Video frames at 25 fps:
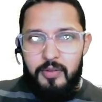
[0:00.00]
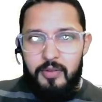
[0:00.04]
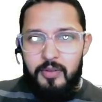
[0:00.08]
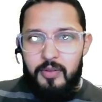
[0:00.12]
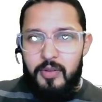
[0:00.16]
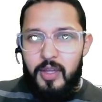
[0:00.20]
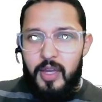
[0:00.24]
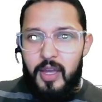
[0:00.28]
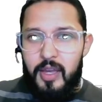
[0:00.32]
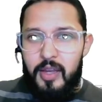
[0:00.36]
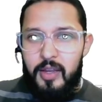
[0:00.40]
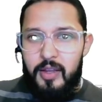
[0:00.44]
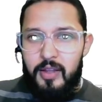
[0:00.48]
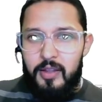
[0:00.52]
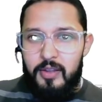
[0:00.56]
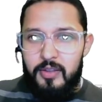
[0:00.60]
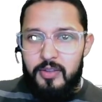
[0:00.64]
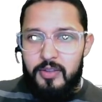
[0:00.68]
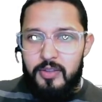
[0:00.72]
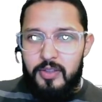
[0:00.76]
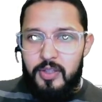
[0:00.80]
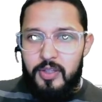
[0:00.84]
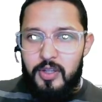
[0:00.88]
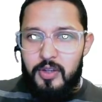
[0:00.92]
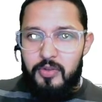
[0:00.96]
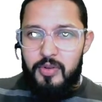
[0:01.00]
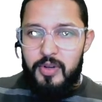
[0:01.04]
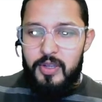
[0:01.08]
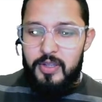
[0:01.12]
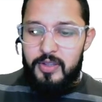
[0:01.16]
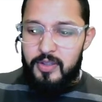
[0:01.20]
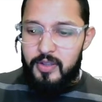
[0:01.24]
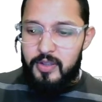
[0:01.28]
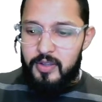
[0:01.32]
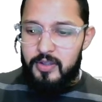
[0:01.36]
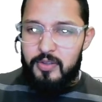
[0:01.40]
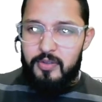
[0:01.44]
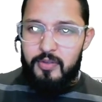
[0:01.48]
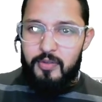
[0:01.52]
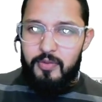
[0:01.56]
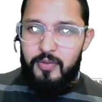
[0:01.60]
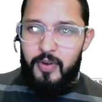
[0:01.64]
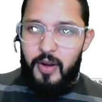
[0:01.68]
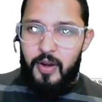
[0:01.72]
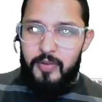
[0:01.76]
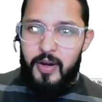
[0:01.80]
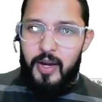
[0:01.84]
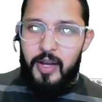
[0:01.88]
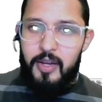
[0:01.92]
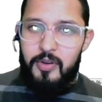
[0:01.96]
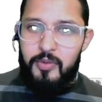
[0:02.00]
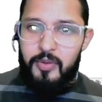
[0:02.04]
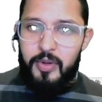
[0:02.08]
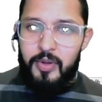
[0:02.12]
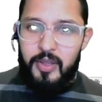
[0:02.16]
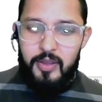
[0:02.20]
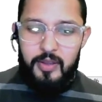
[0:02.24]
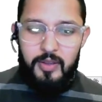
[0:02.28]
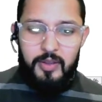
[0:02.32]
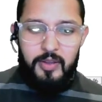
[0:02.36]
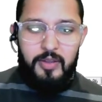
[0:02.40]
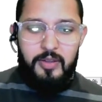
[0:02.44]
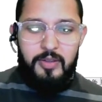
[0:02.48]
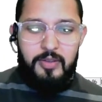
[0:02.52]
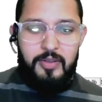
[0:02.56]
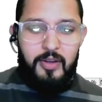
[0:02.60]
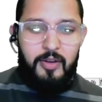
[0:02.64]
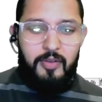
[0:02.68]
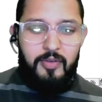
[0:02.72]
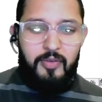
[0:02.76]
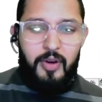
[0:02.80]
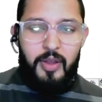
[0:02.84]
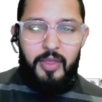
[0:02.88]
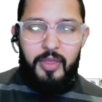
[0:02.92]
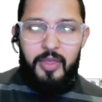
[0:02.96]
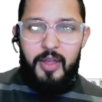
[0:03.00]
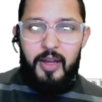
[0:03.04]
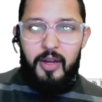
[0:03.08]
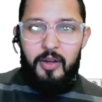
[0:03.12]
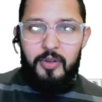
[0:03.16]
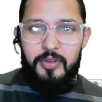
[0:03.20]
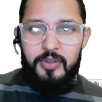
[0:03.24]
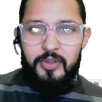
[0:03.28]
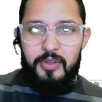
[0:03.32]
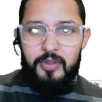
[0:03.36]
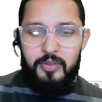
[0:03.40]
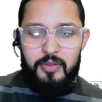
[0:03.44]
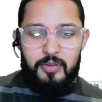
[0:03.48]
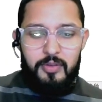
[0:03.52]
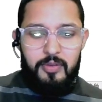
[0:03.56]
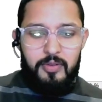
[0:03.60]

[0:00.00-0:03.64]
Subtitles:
Okay, let's decrease this to 500 instead of 1000.